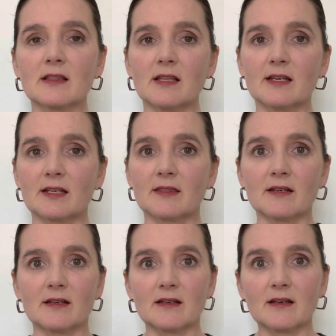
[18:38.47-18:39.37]
like
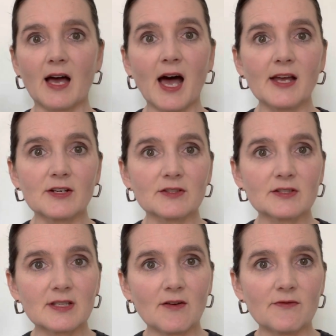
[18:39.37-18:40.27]
the higher
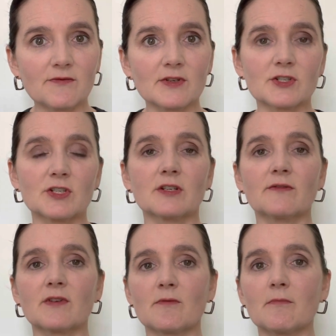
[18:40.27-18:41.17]
self version of
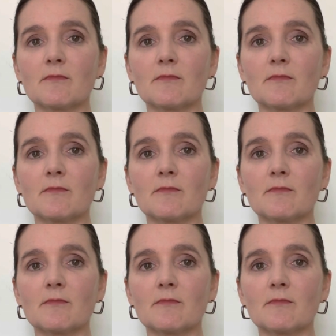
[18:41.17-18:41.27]
their